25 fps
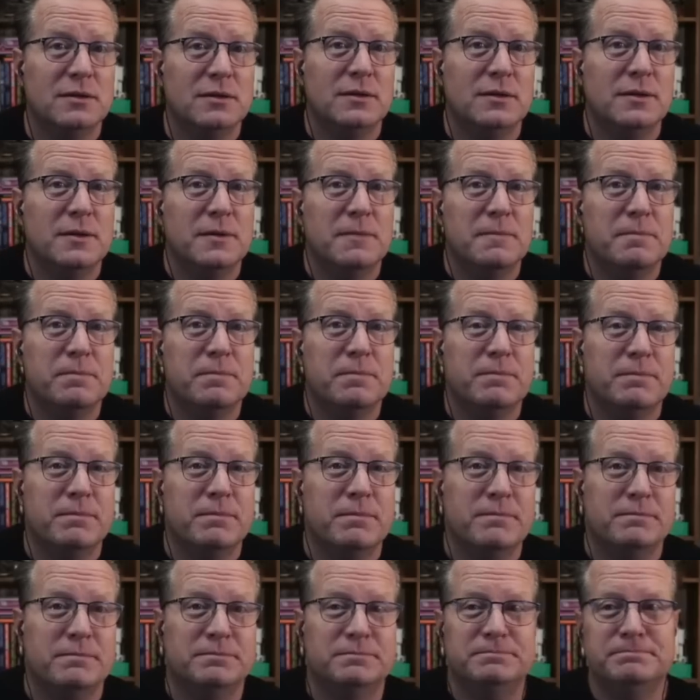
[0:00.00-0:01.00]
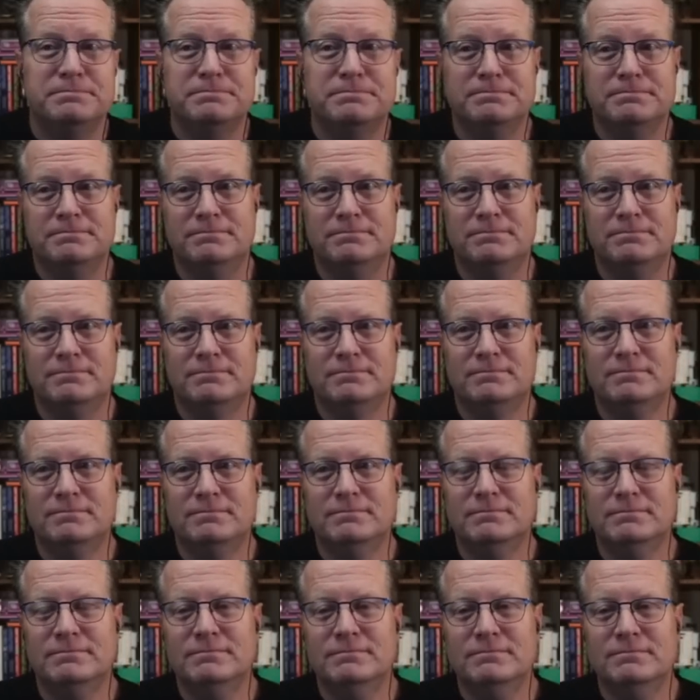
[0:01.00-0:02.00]

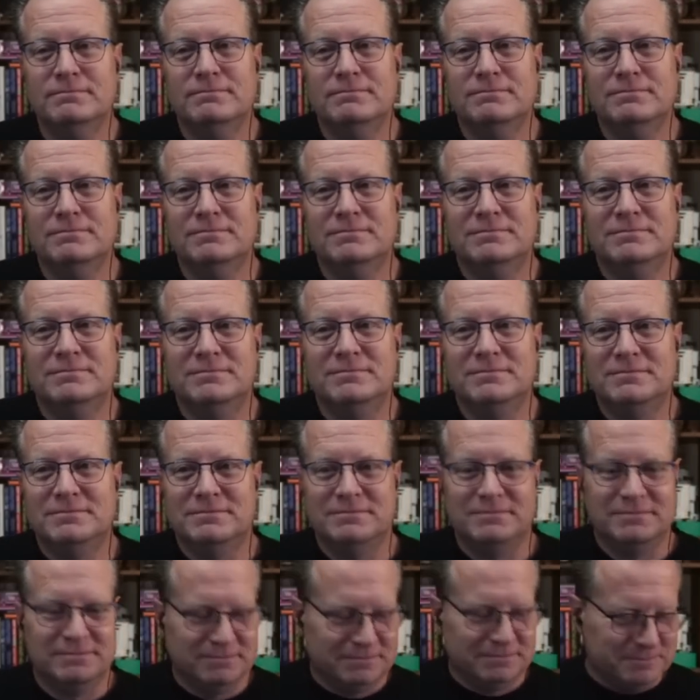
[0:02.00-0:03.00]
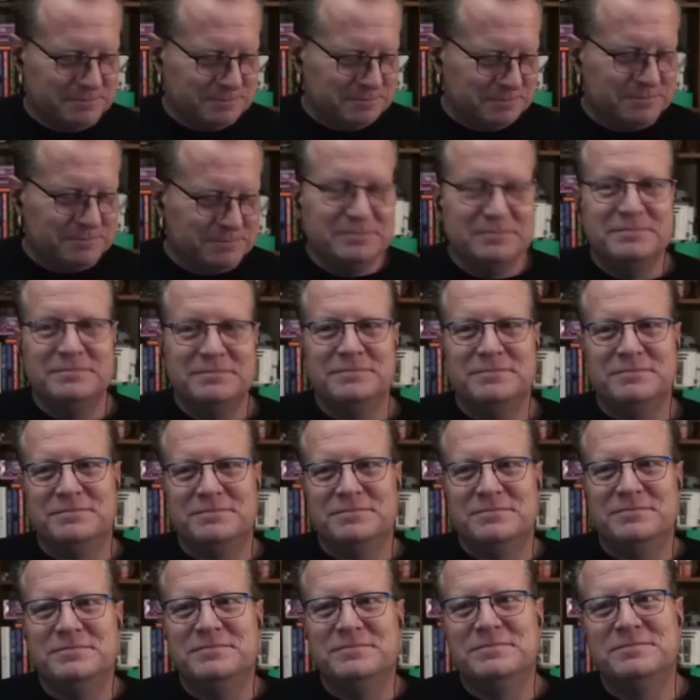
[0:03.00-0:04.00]

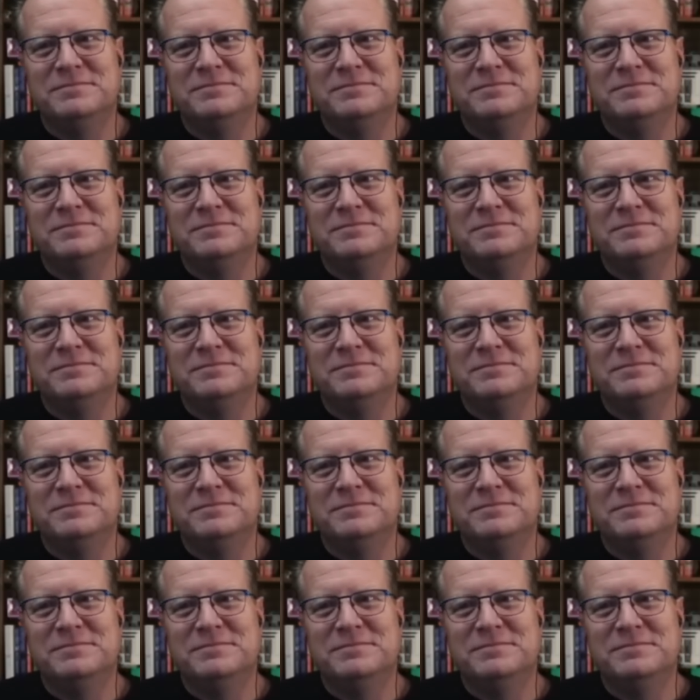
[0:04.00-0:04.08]
The person shown says nothing.